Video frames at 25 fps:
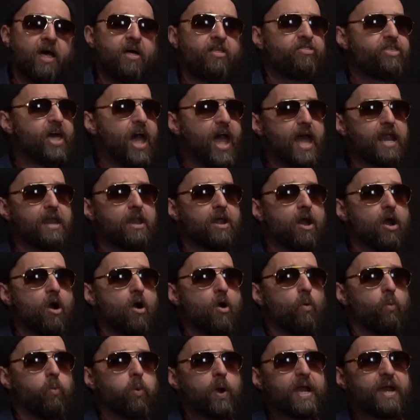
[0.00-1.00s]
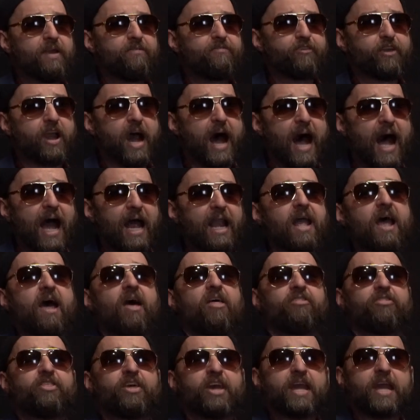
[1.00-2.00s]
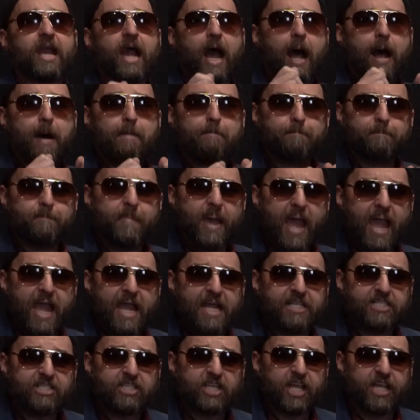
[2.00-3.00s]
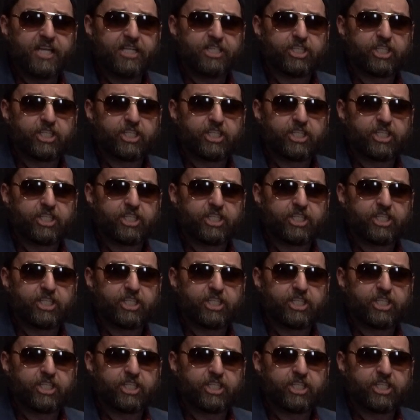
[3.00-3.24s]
Then we've got the amazing